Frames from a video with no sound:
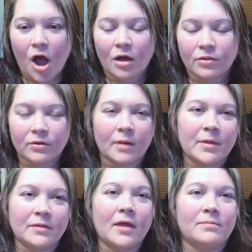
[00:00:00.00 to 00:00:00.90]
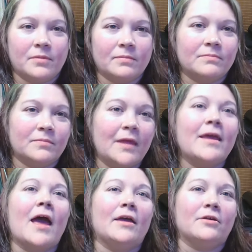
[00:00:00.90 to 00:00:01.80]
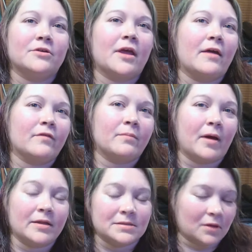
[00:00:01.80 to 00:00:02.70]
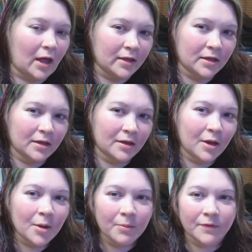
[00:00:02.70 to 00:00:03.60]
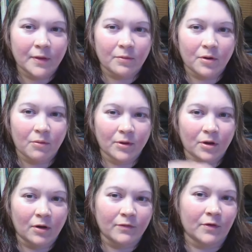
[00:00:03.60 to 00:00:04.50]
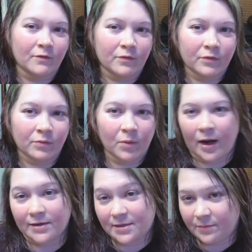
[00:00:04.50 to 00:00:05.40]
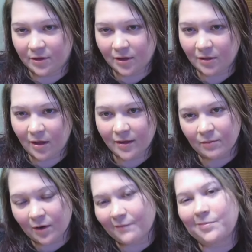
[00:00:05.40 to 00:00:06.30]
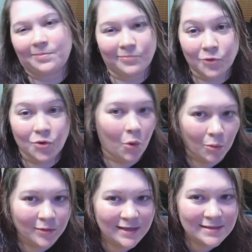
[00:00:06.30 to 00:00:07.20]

other, I mean, they cater to everybody's liking, but they were going off of what I typically like and what I normally